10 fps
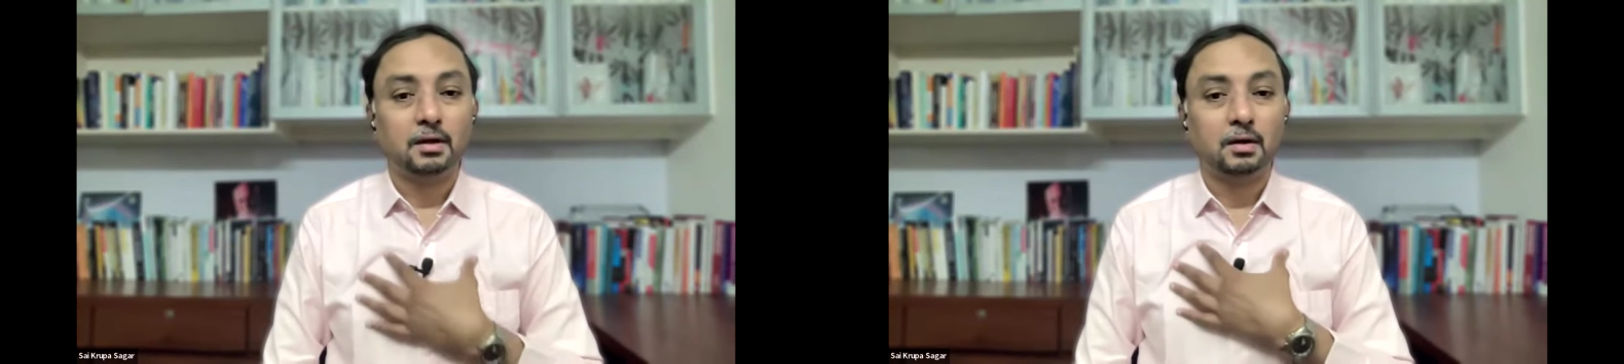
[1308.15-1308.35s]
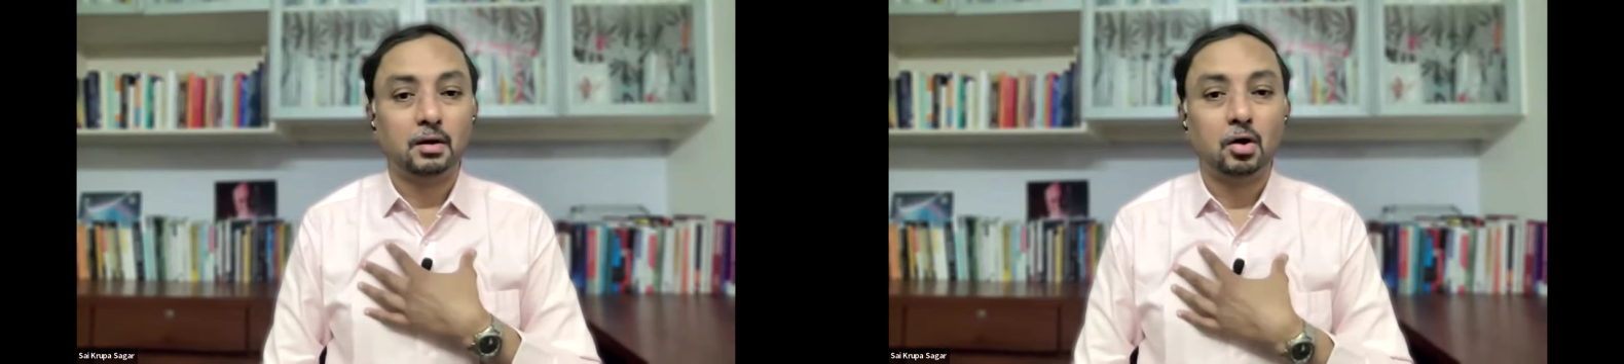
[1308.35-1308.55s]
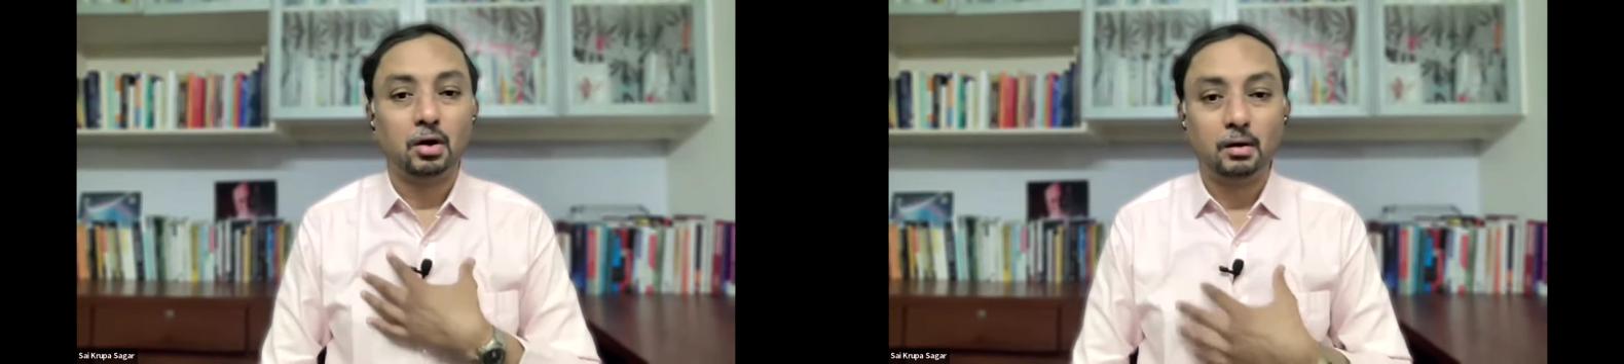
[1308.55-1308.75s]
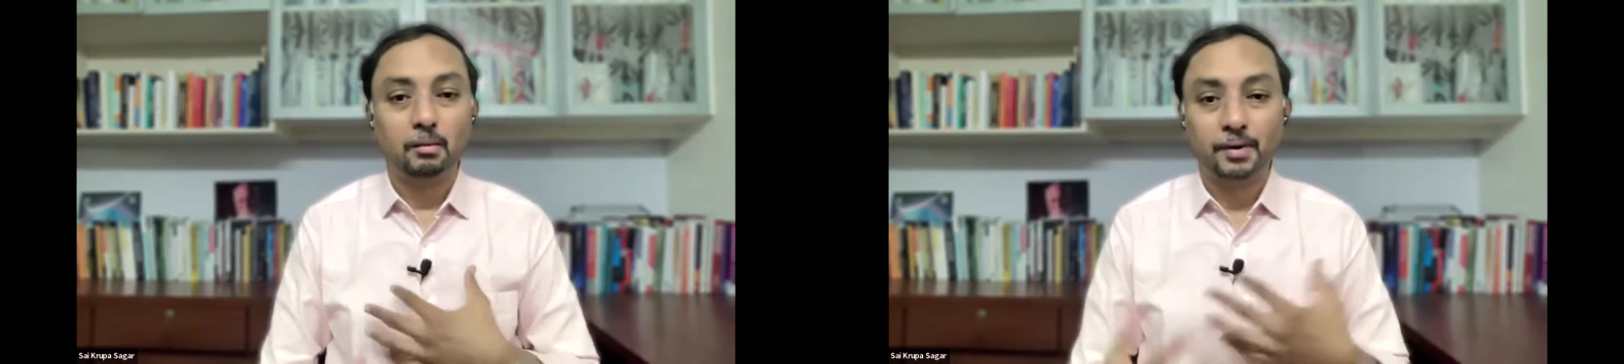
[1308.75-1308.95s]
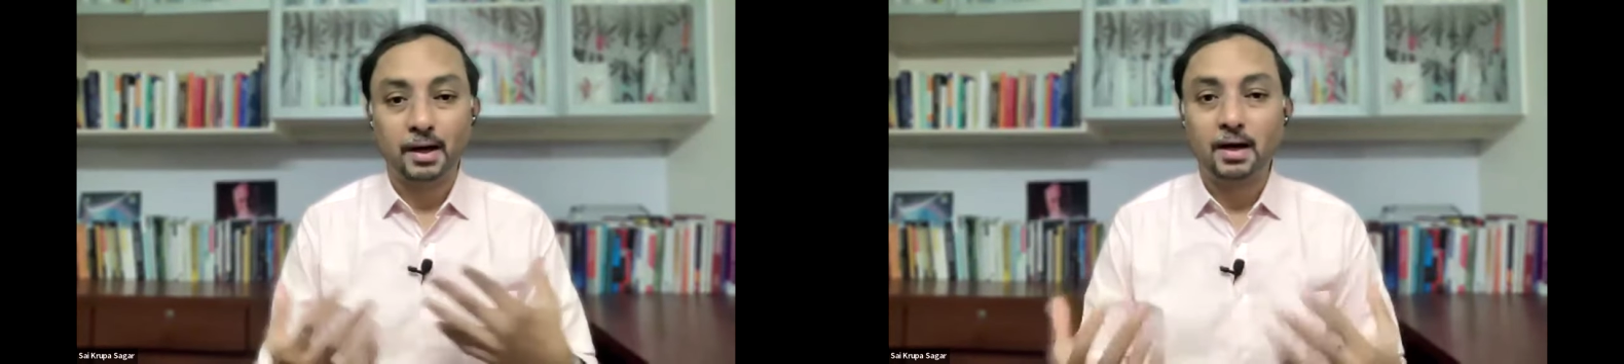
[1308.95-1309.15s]

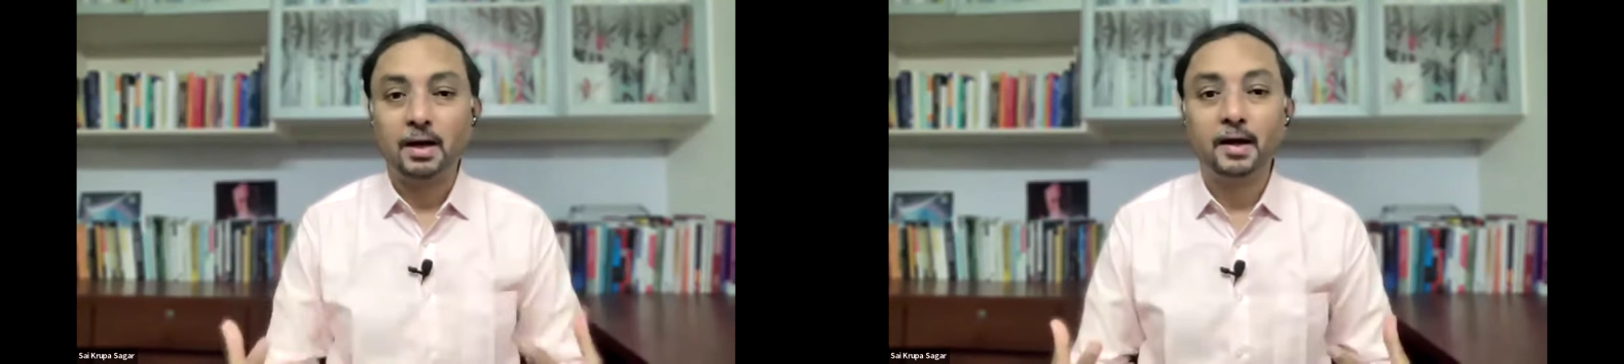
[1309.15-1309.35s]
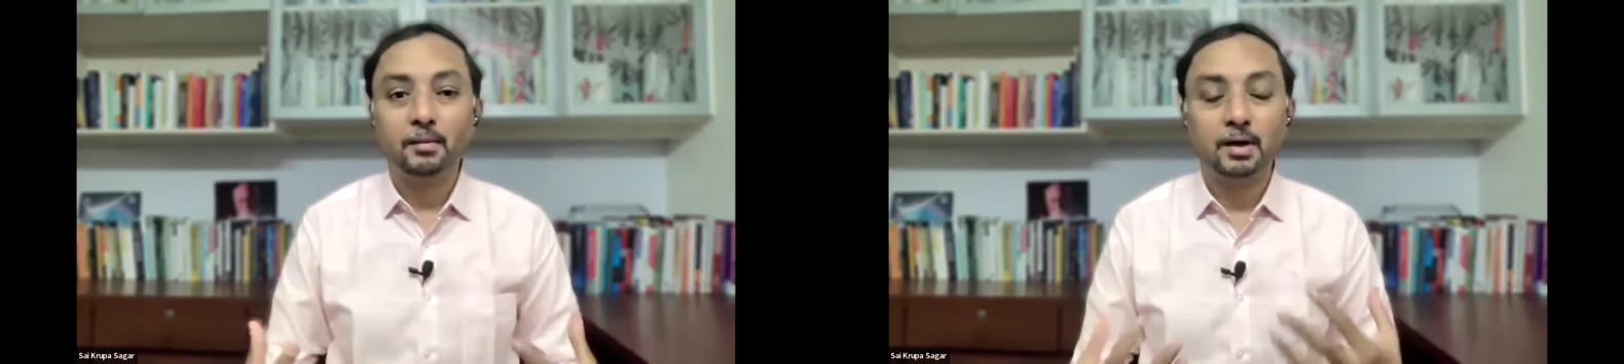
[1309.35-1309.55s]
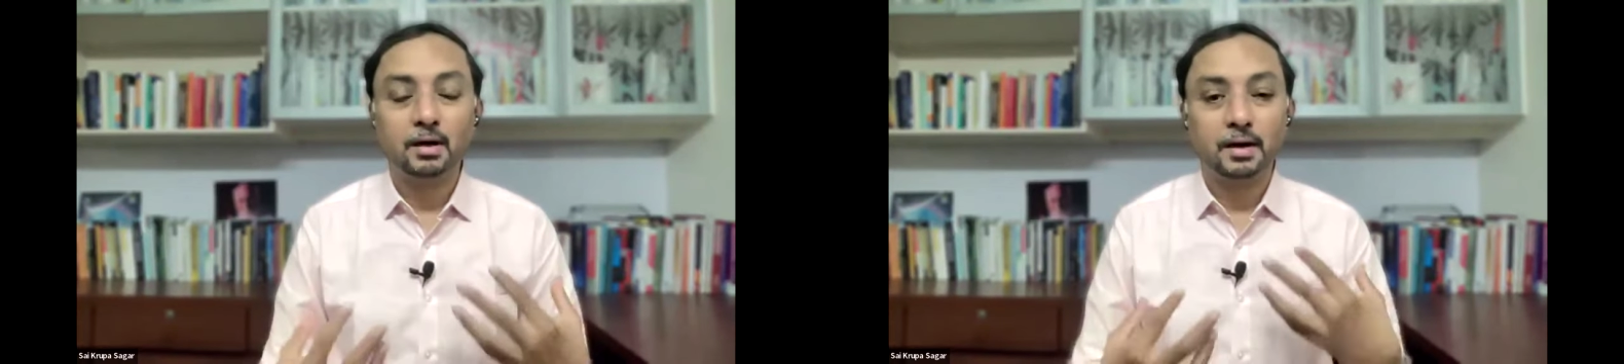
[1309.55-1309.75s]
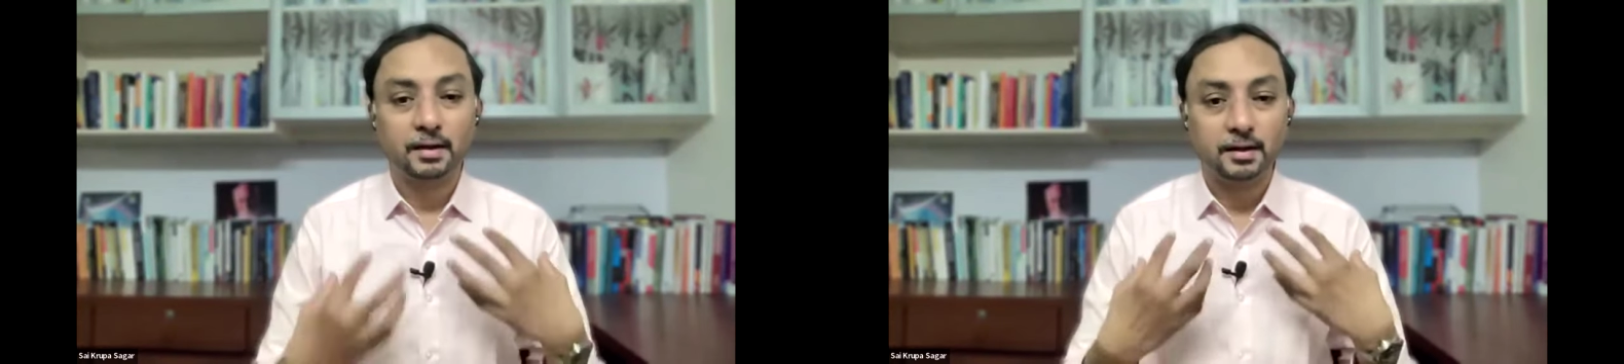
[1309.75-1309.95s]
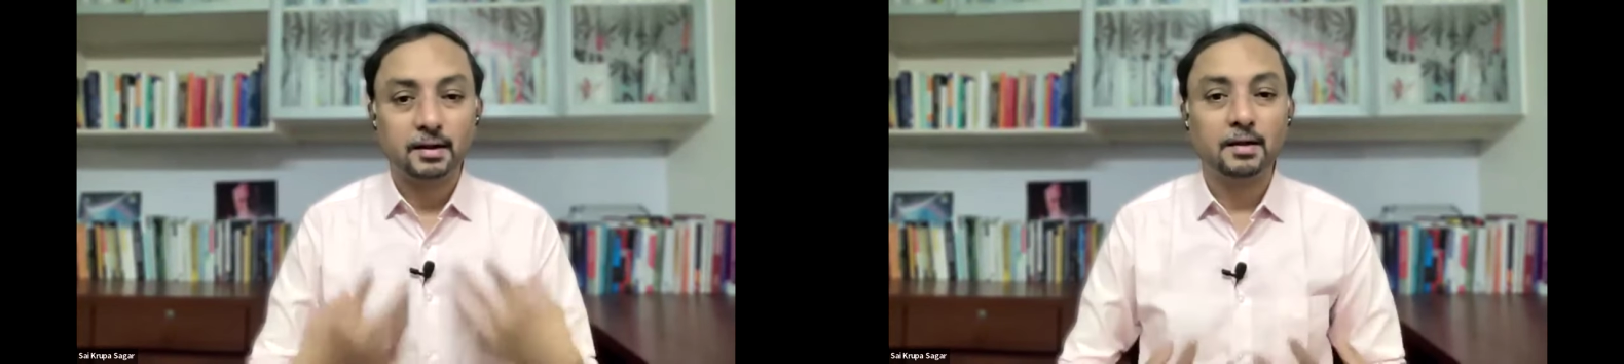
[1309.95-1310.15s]
All pranayama are
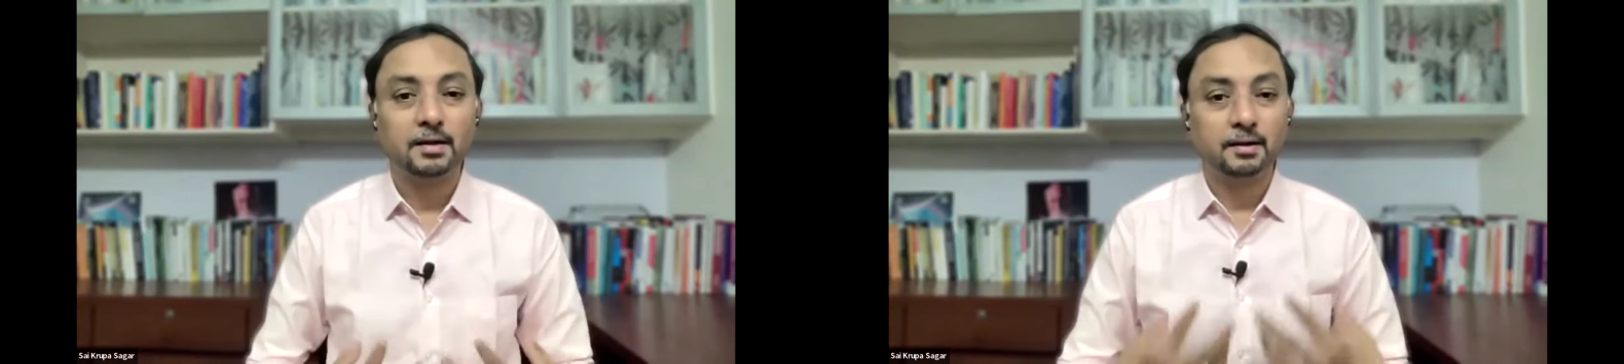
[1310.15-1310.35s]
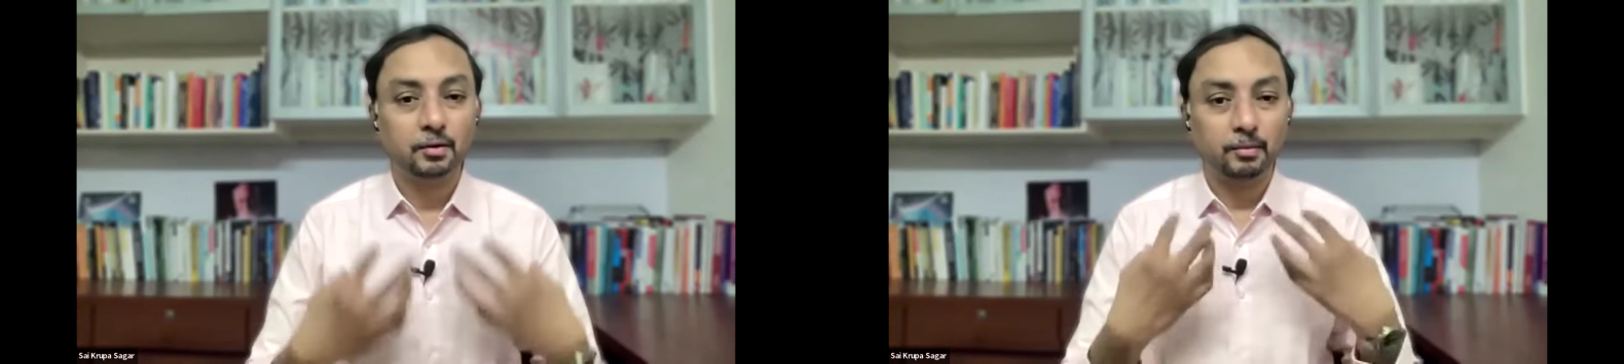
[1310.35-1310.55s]
exercises